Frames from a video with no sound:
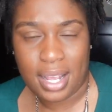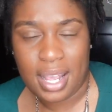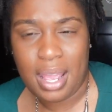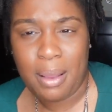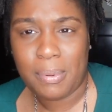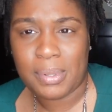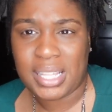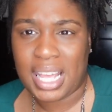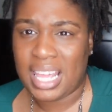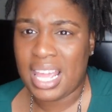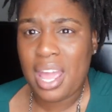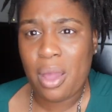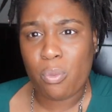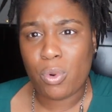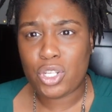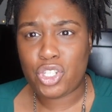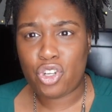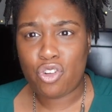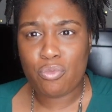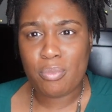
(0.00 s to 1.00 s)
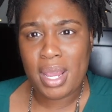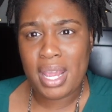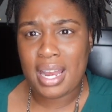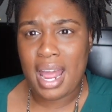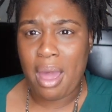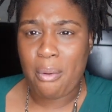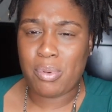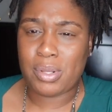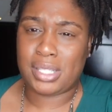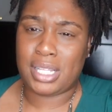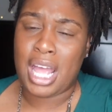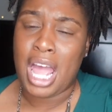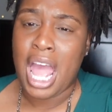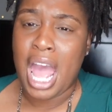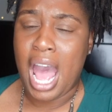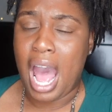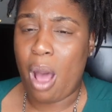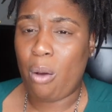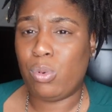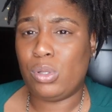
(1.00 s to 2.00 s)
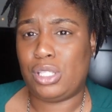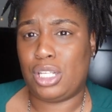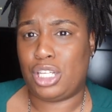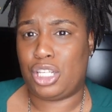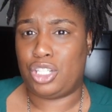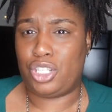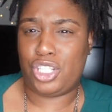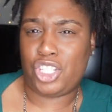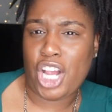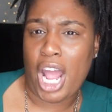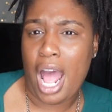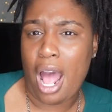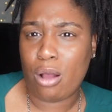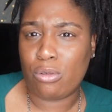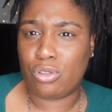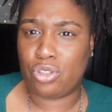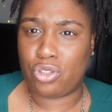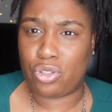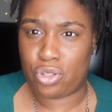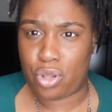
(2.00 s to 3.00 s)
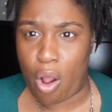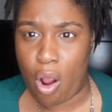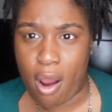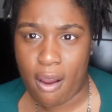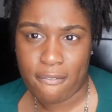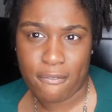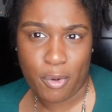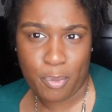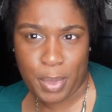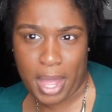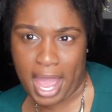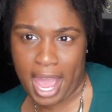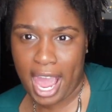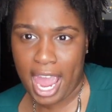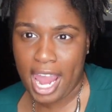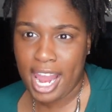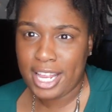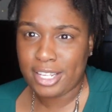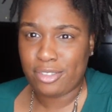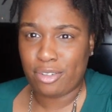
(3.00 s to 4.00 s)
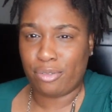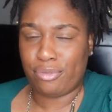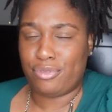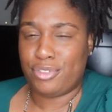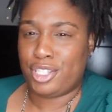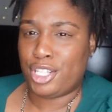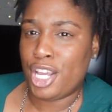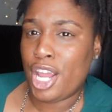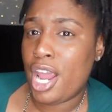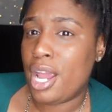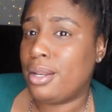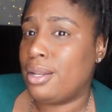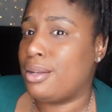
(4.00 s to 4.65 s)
He was like, yeah, what you mean? I was a child star from the age of 10,